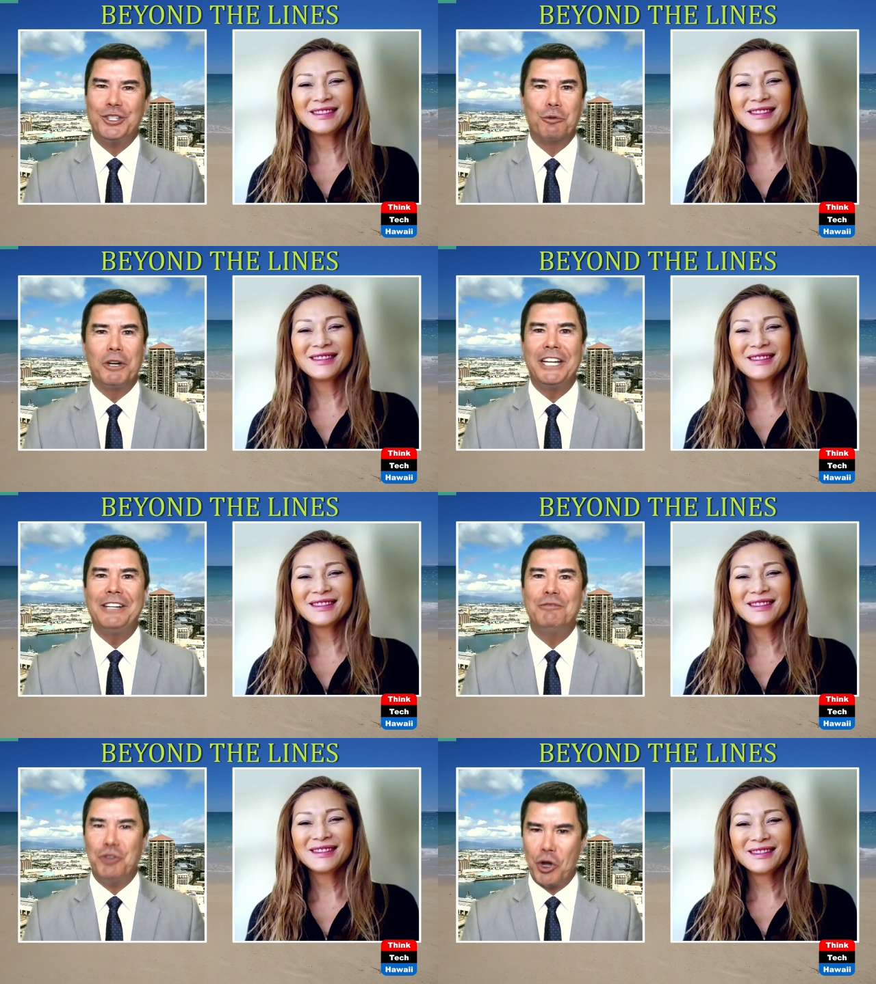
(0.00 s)
Speaker 1: to
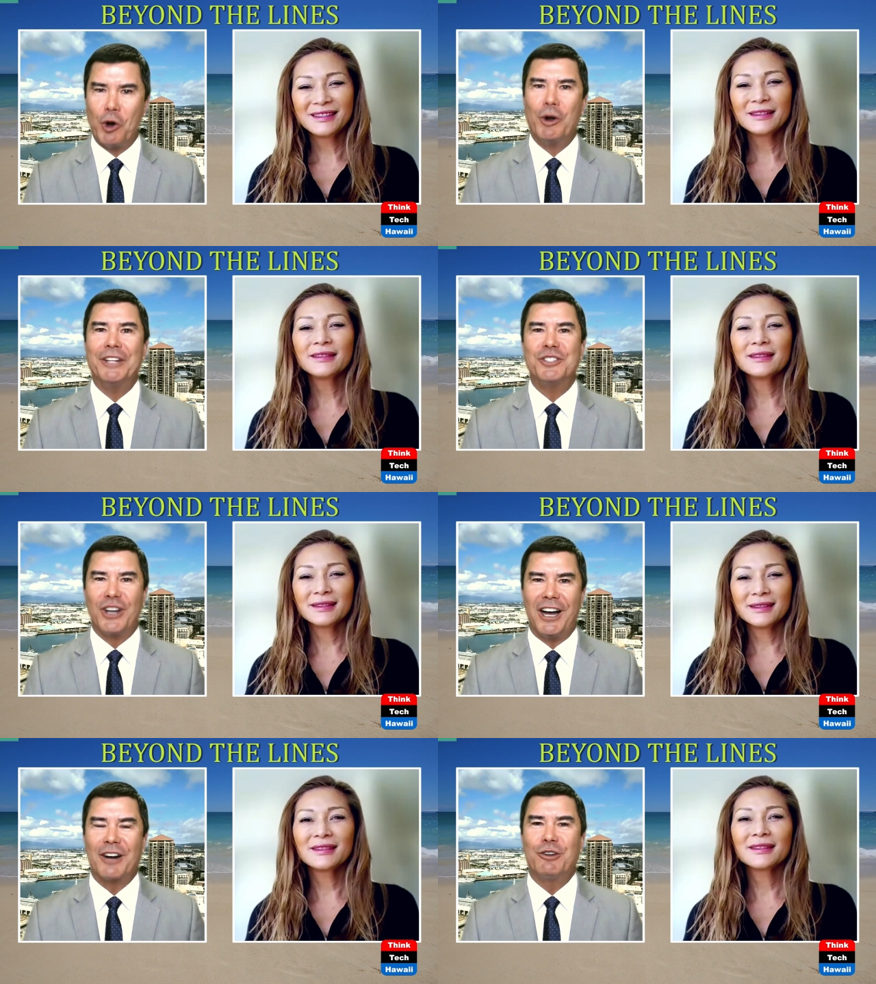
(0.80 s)
really know and
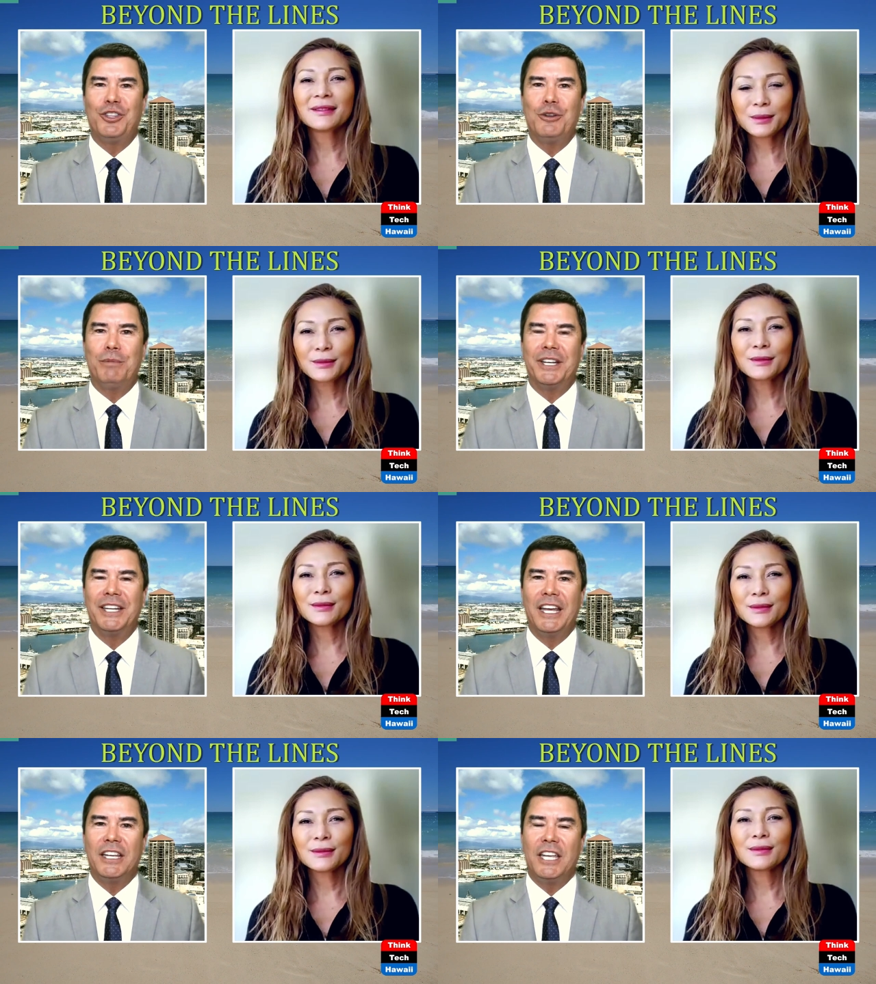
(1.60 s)
talk with you, but
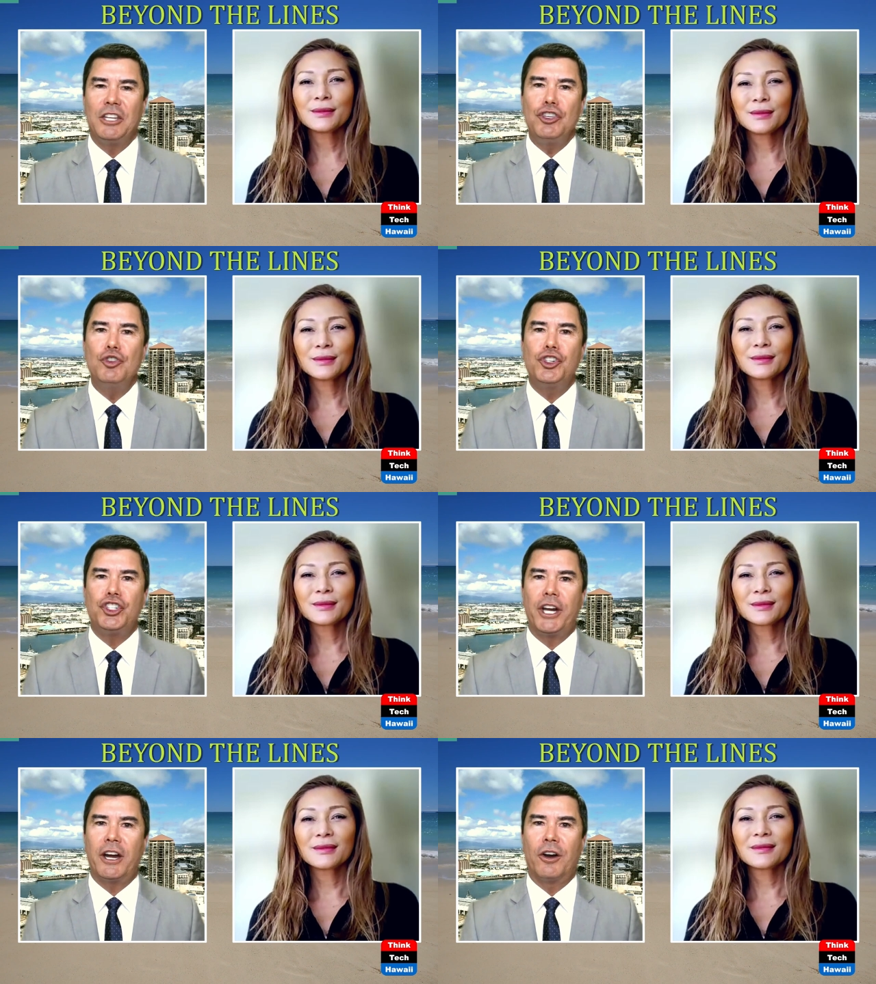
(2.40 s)
can you
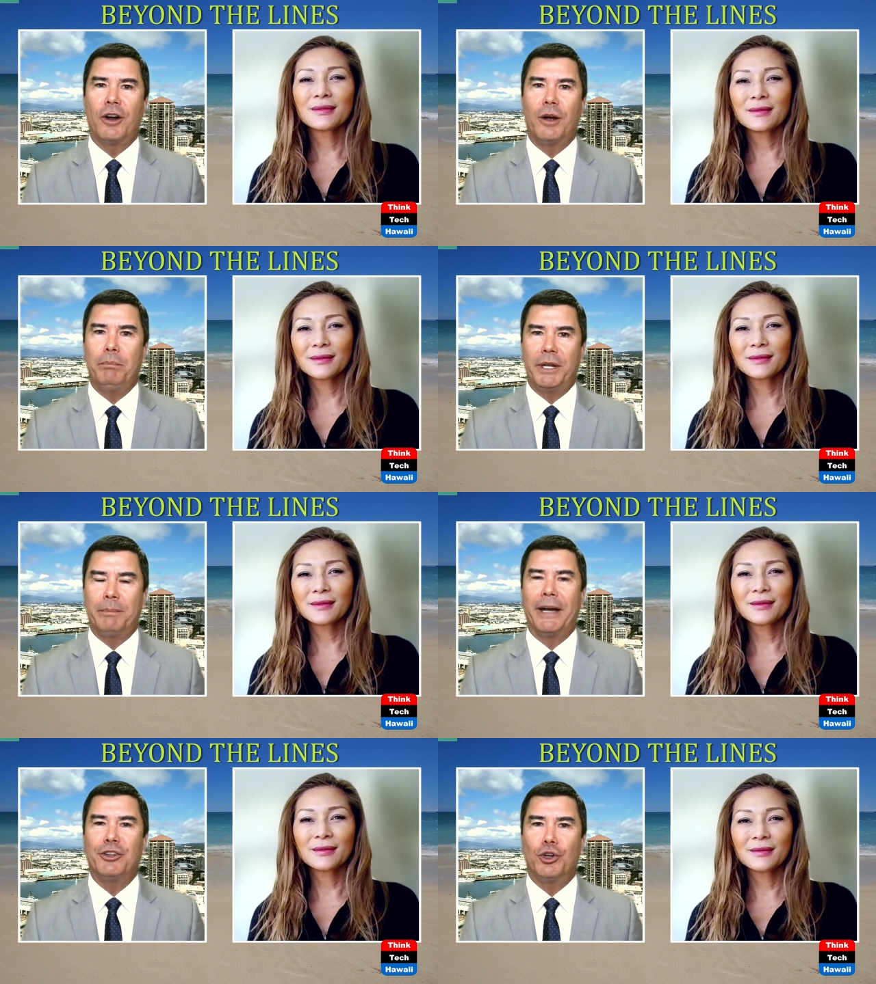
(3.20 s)
share a bit
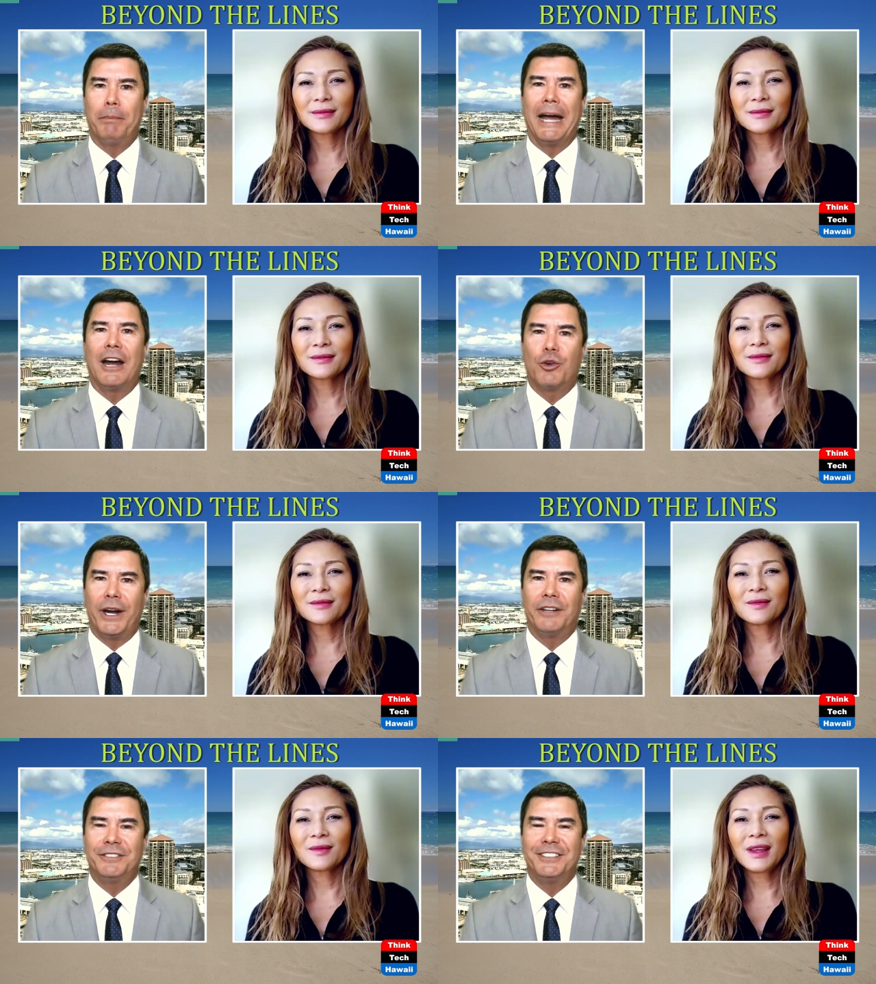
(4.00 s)
about your
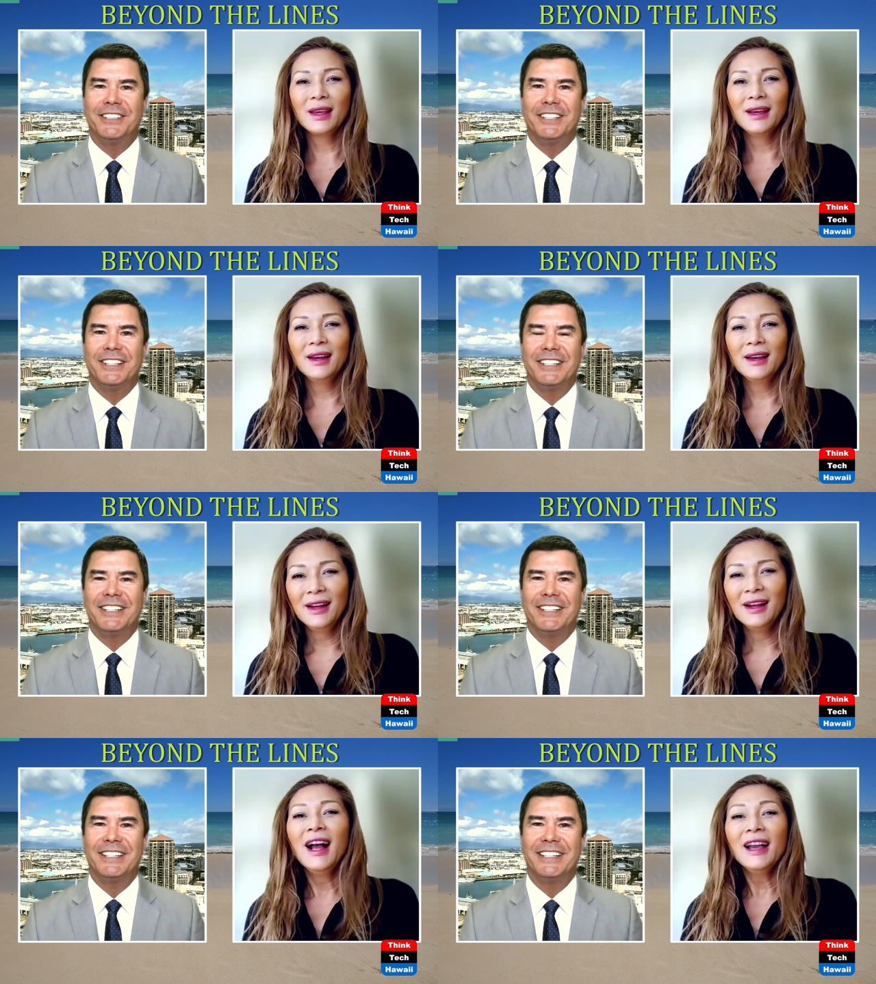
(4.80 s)
background?
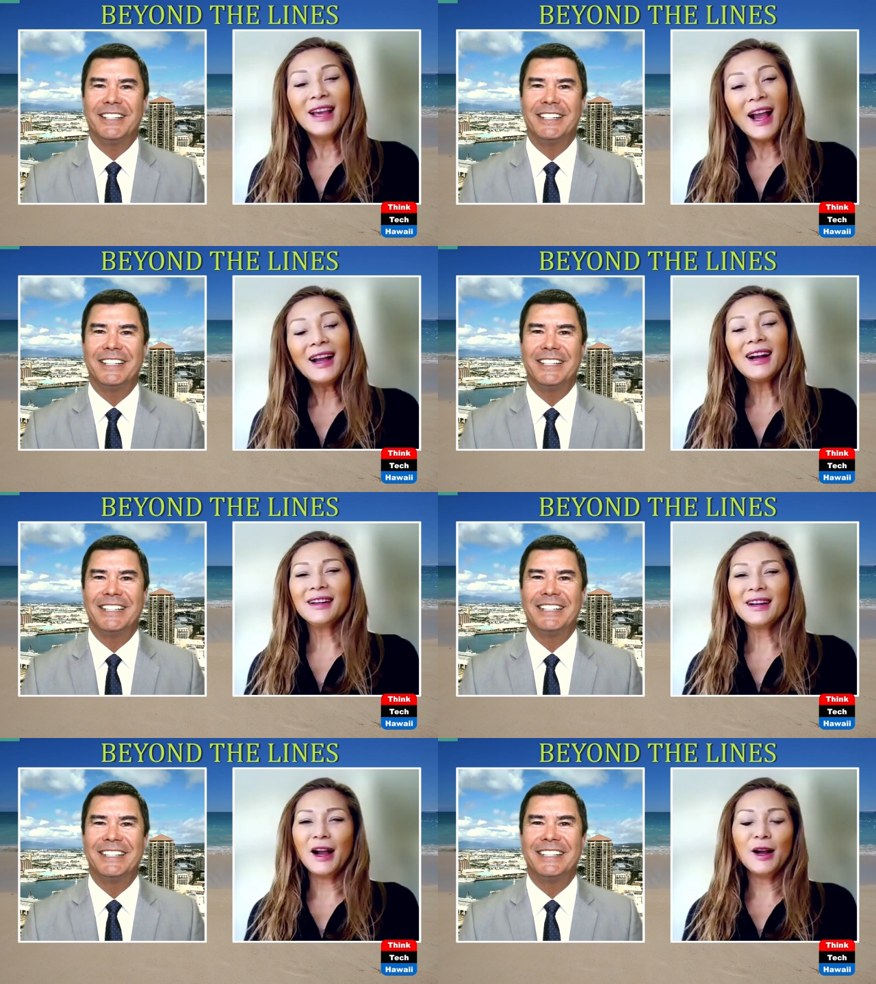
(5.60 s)

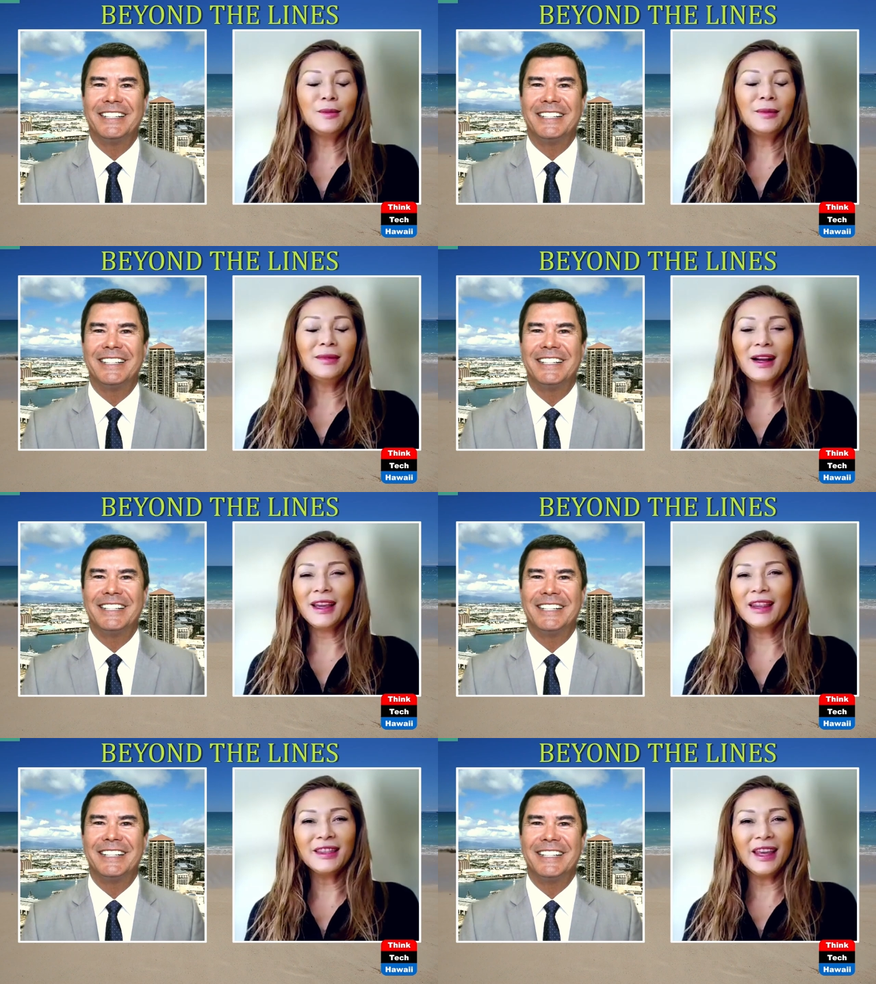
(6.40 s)
Speaker 2: Yeah.
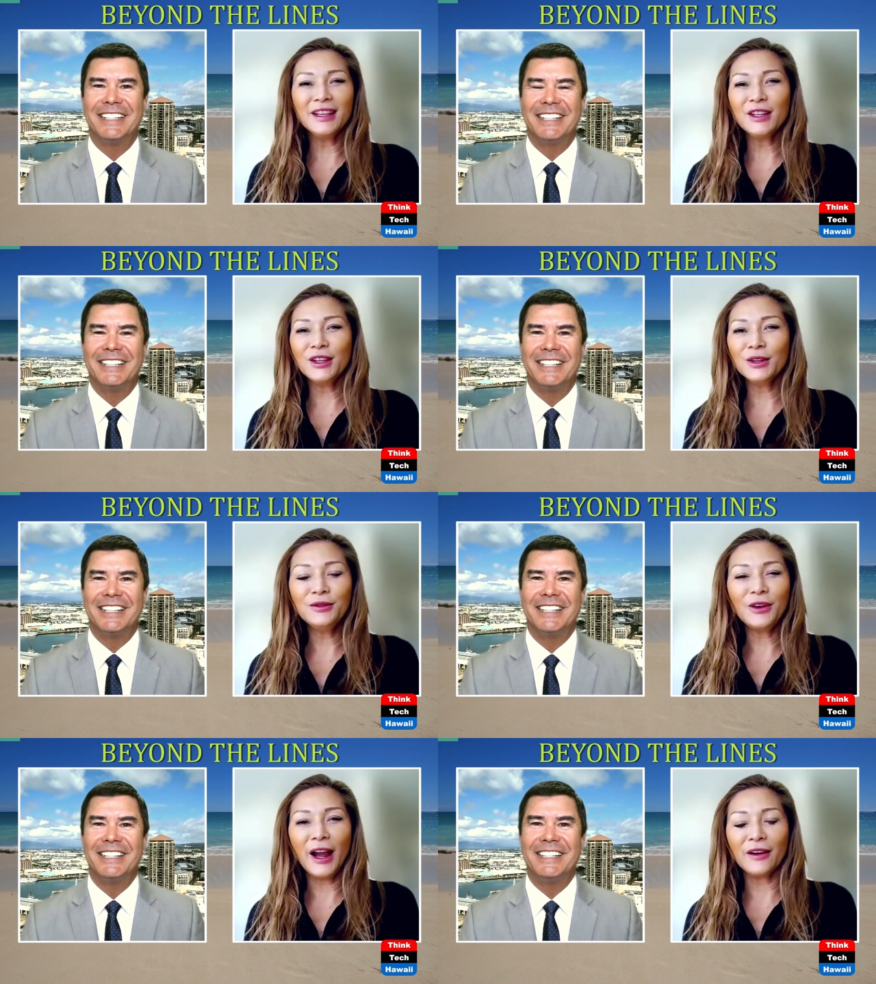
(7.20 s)
Again, thank you
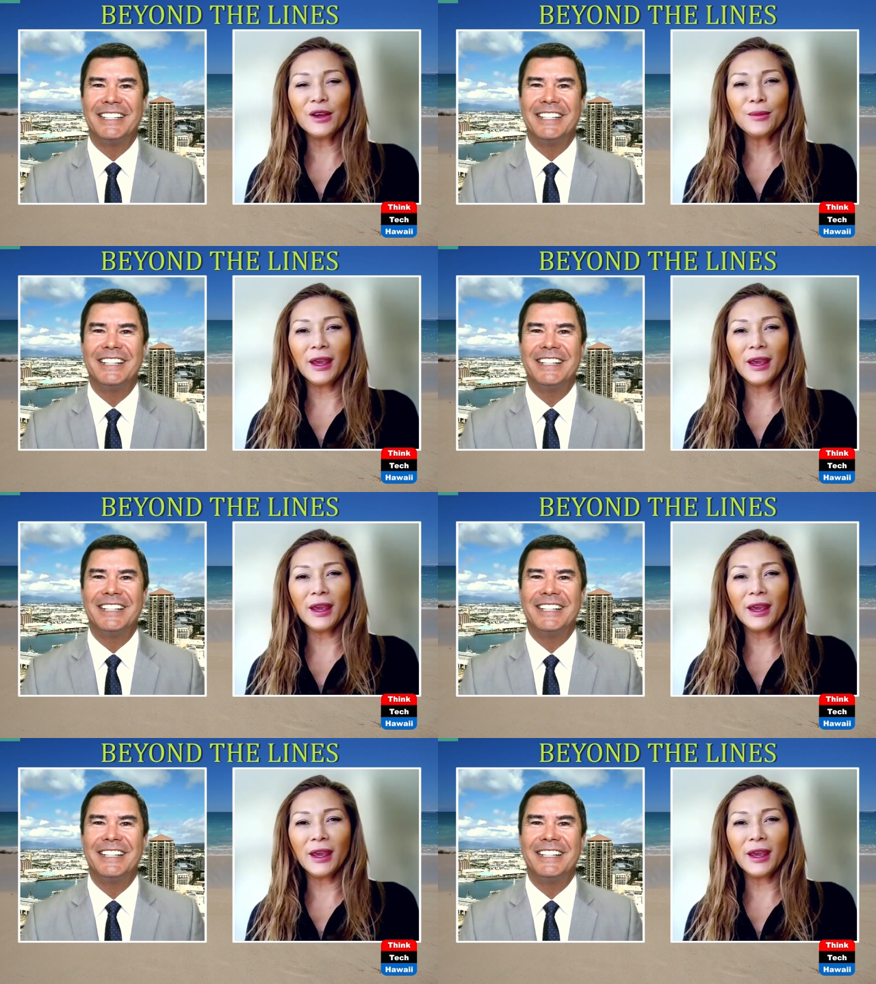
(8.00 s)
for having